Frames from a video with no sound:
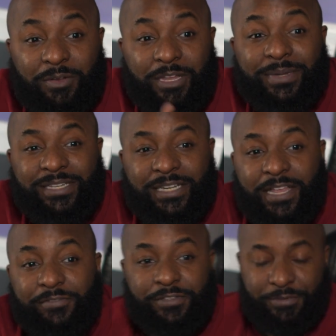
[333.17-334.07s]
let me check
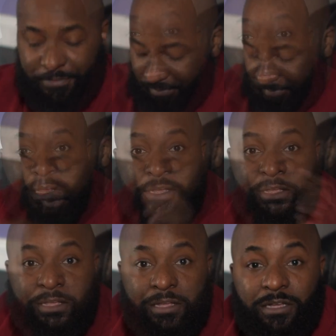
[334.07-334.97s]
that for you.
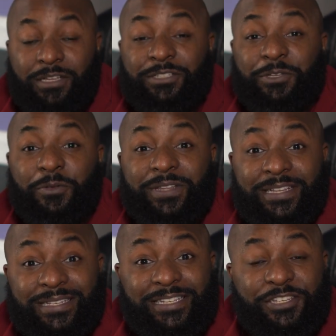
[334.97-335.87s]
So
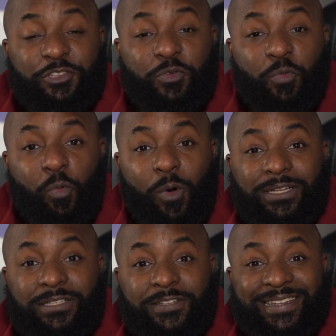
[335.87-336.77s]
this is
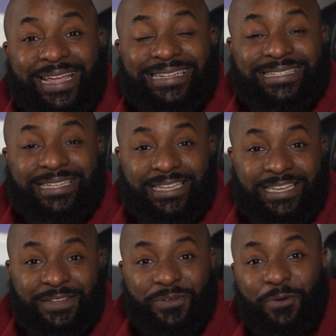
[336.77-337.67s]

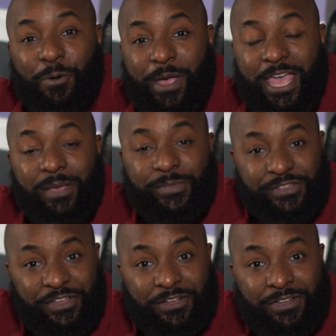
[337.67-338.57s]
$119 on
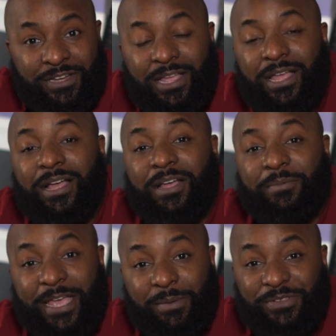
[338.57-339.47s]
Amazon.
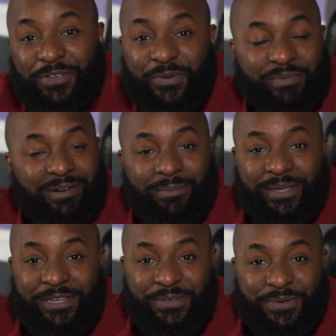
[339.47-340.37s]
Amazon Prime
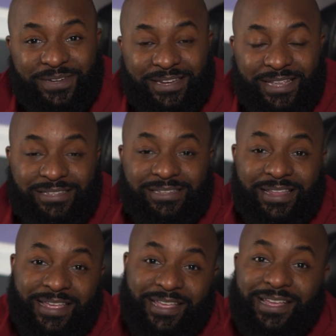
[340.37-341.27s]
get to you the next
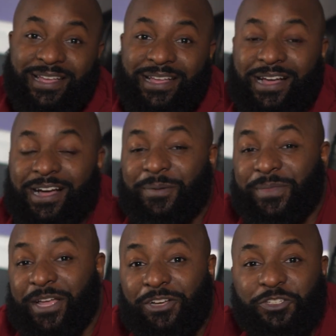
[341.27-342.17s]
day.
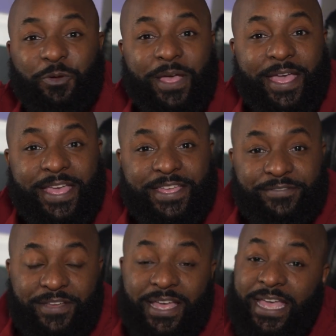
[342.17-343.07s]
They also
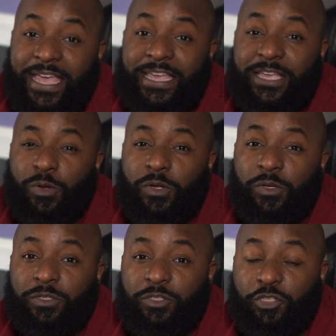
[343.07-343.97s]
have a
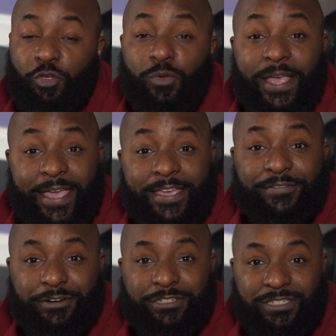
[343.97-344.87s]
2K
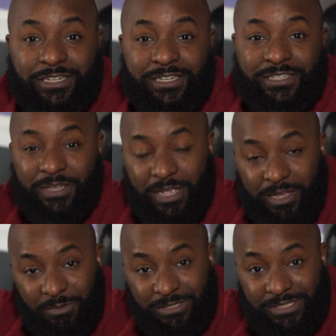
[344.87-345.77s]
version of this,
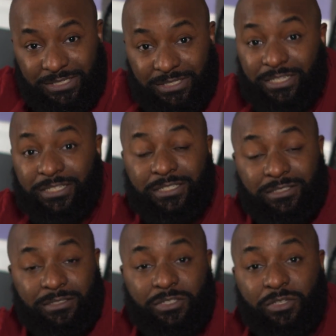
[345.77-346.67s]
which is the
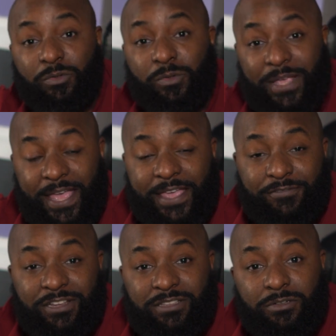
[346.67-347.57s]
2K
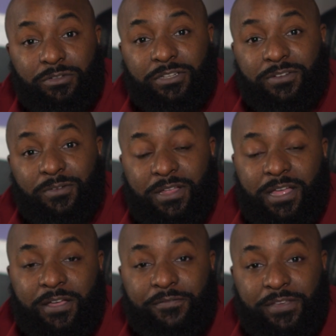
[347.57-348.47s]
resolution on
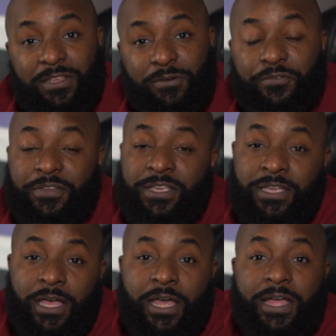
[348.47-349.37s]
a video feed.
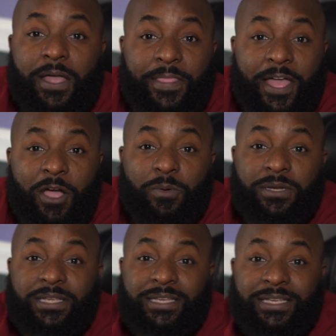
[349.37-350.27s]
That
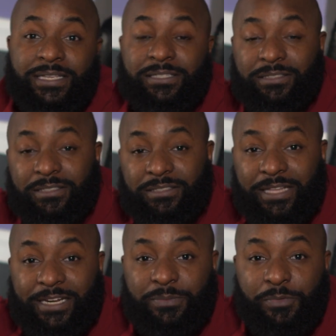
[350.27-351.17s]
one is
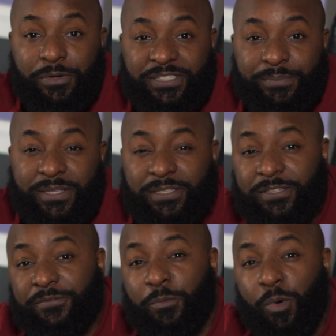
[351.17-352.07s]
slightly more
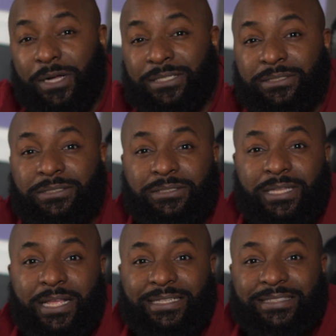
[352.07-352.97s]
expensive,
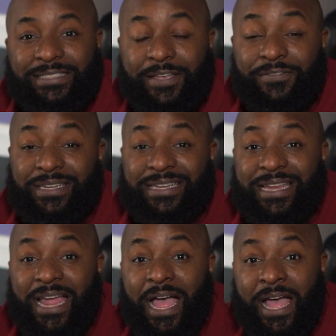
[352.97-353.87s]

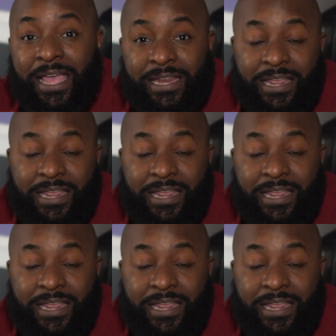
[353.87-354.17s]
$179,